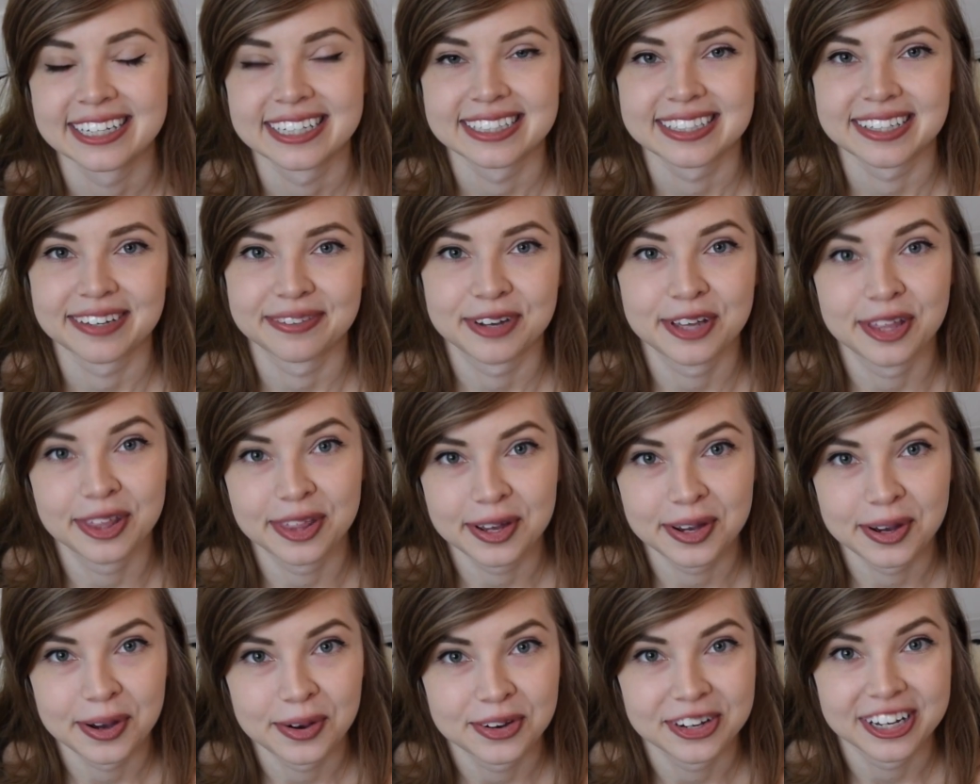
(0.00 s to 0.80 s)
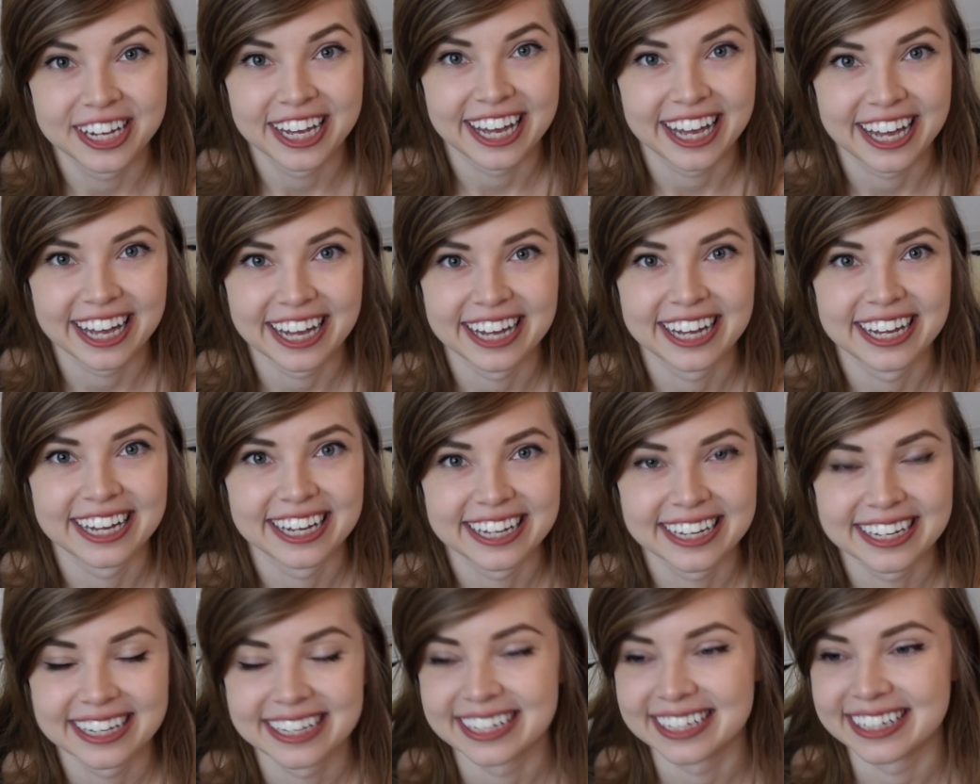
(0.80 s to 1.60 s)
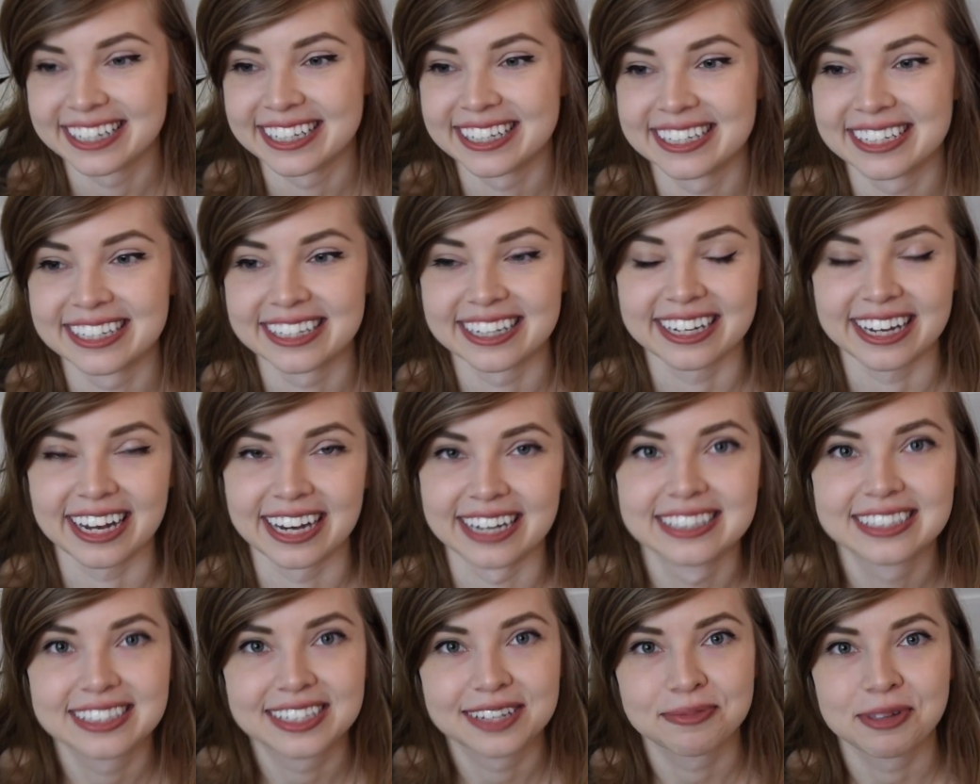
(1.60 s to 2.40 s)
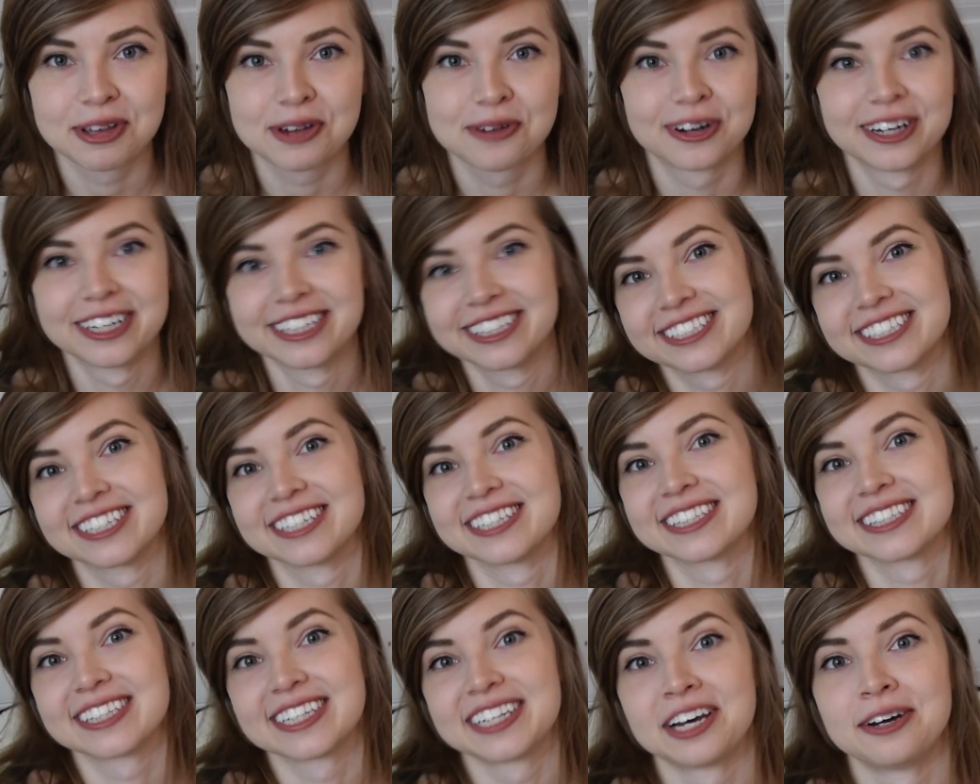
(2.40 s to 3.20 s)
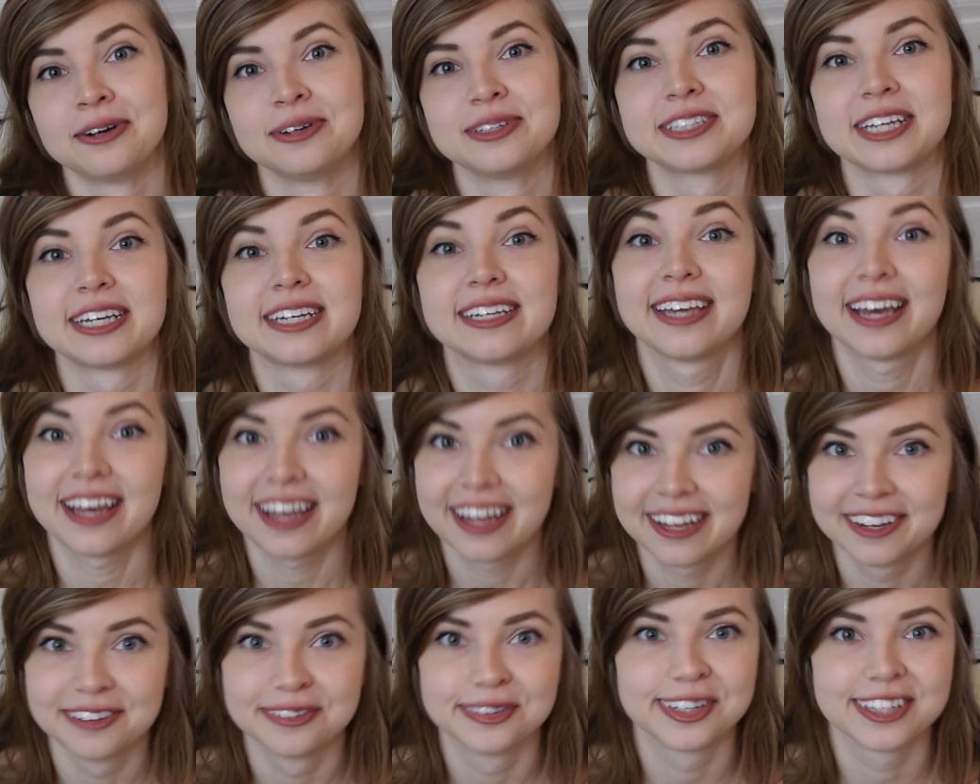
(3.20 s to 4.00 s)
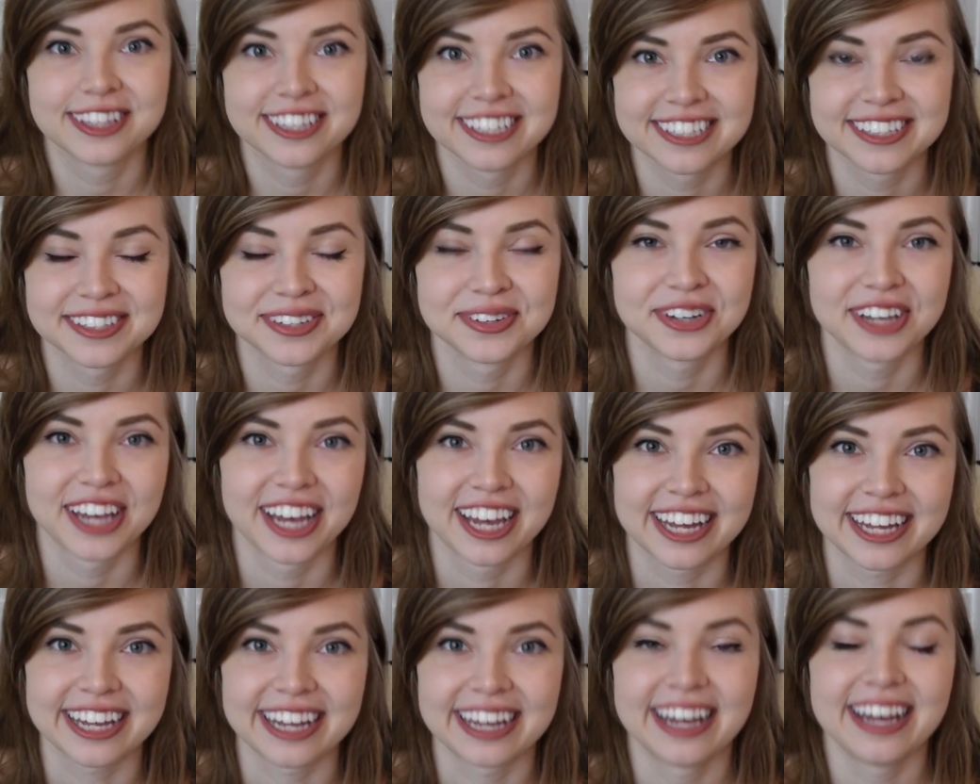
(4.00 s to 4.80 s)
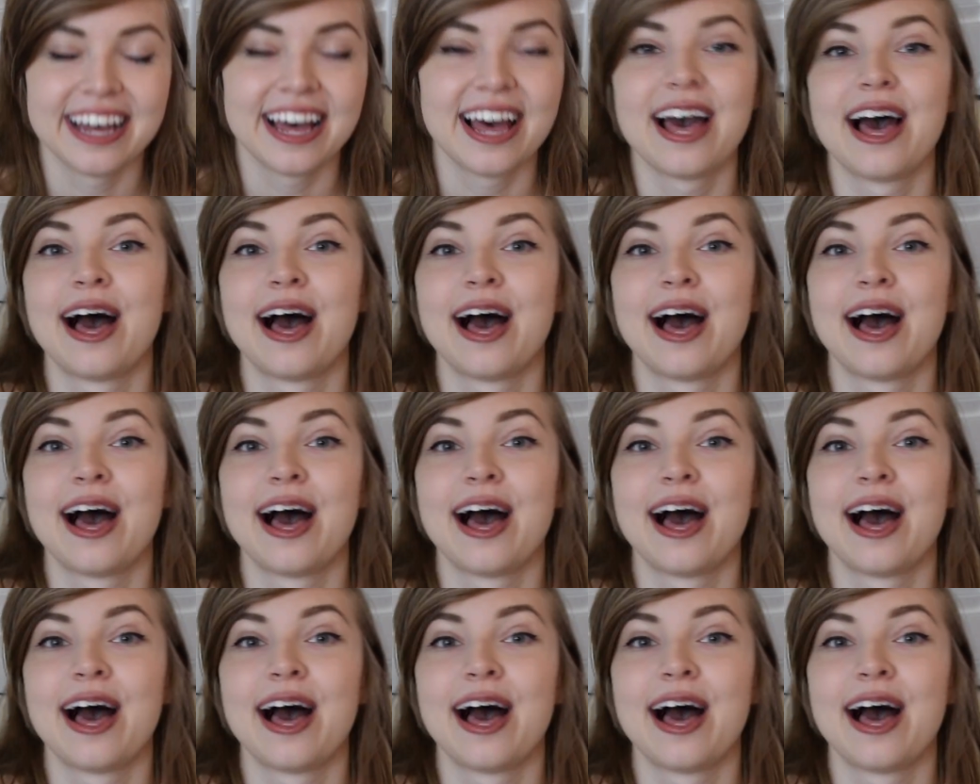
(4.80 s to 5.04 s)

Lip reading: Is everything okay? They're, like, asking me questions, and I was like, yeah, everything's okay.